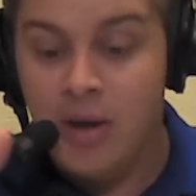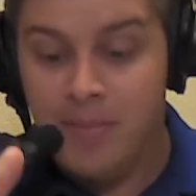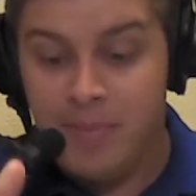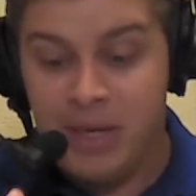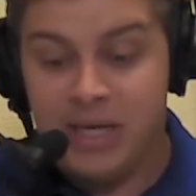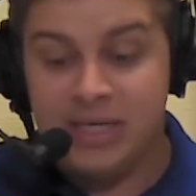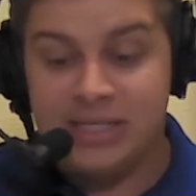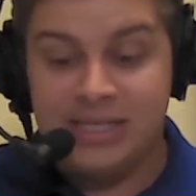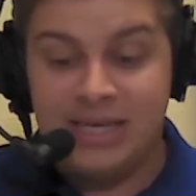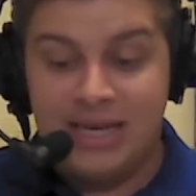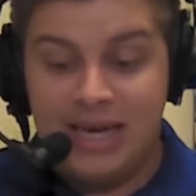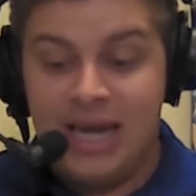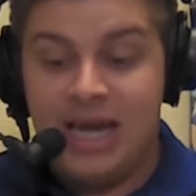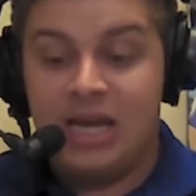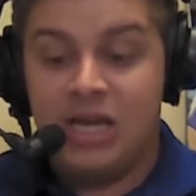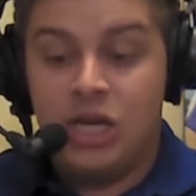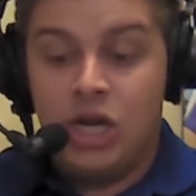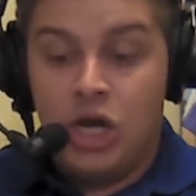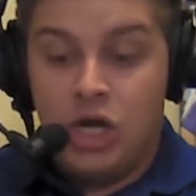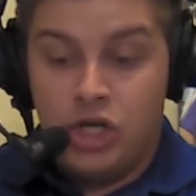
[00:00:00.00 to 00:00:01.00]
Because,
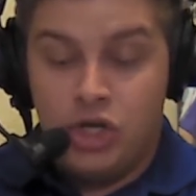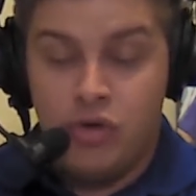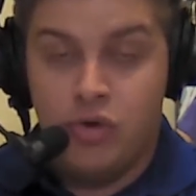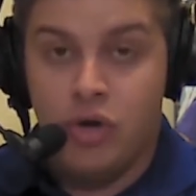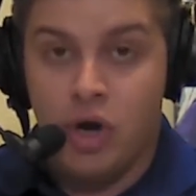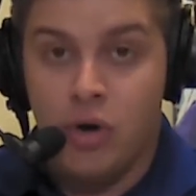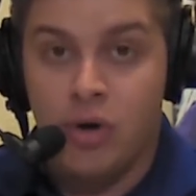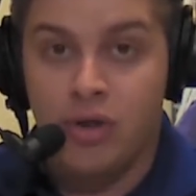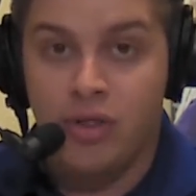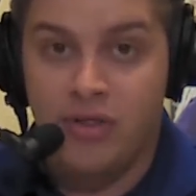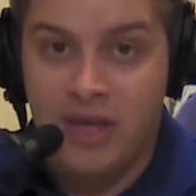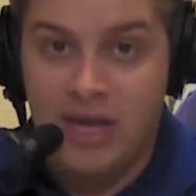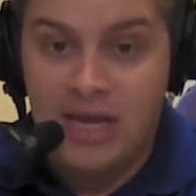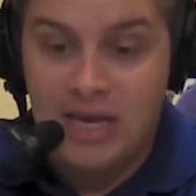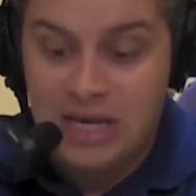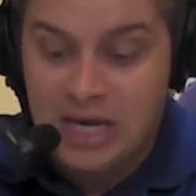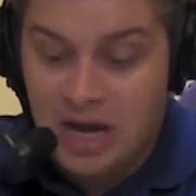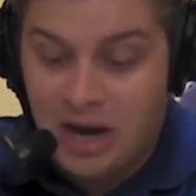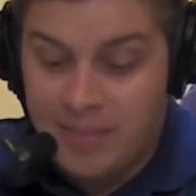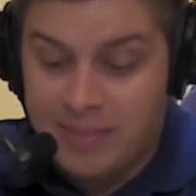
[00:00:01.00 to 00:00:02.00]
again, you go to the
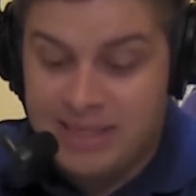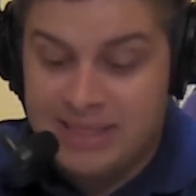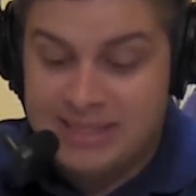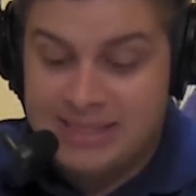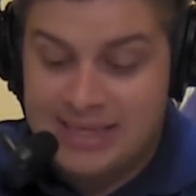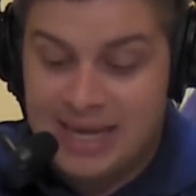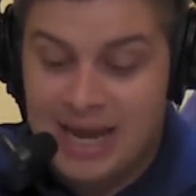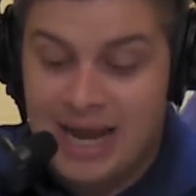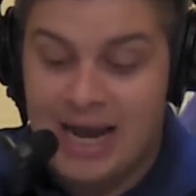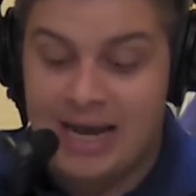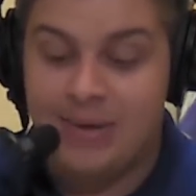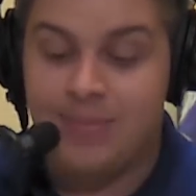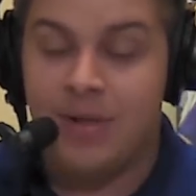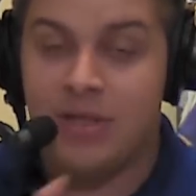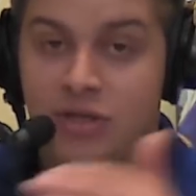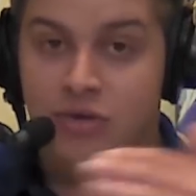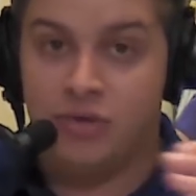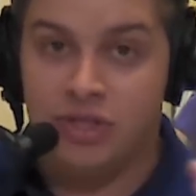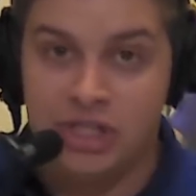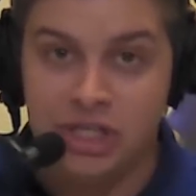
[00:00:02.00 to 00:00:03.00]
incoming side,
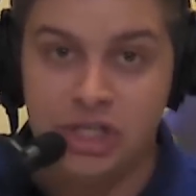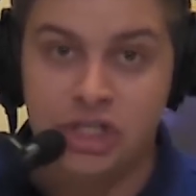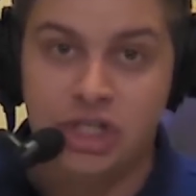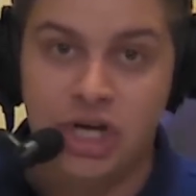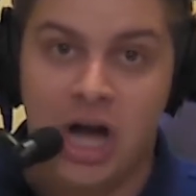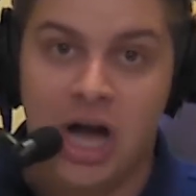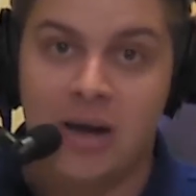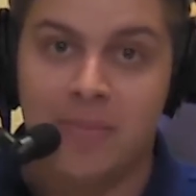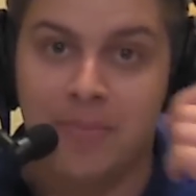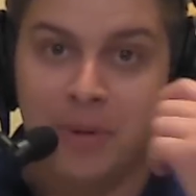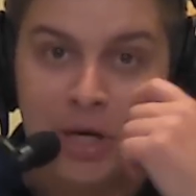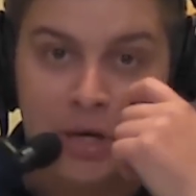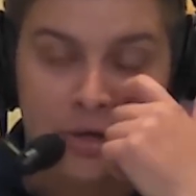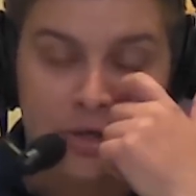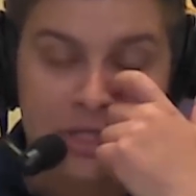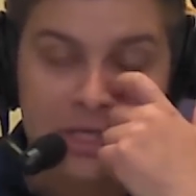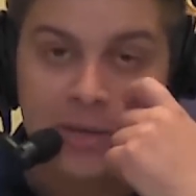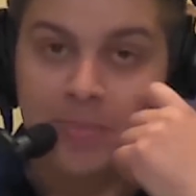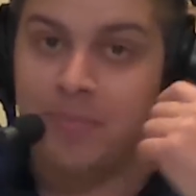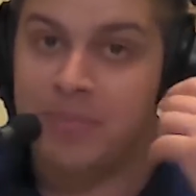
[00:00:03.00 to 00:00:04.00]
and you see John
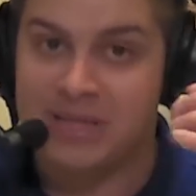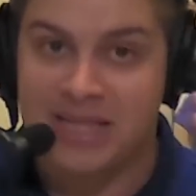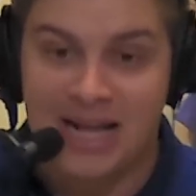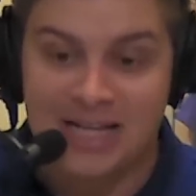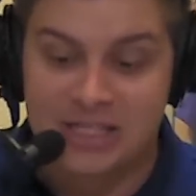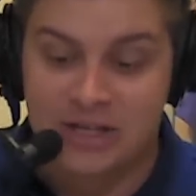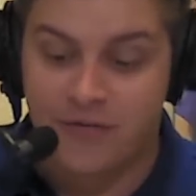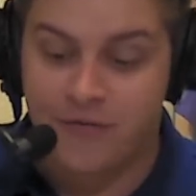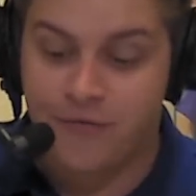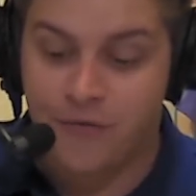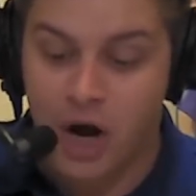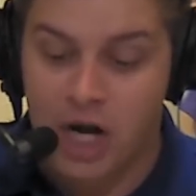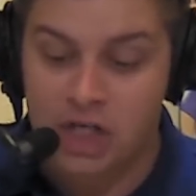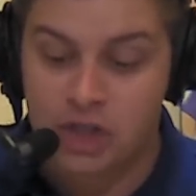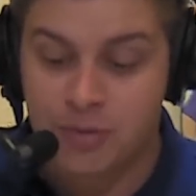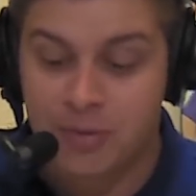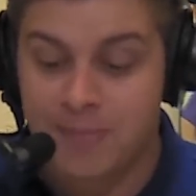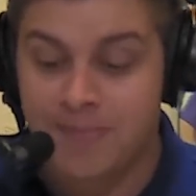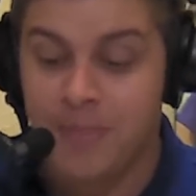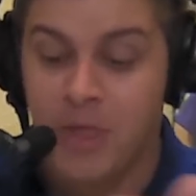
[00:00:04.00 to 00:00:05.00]
Pearson, but that's a
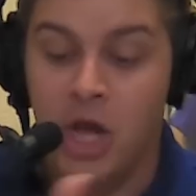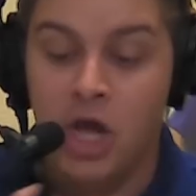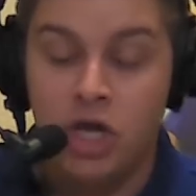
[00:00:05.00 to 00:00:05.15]
freshman.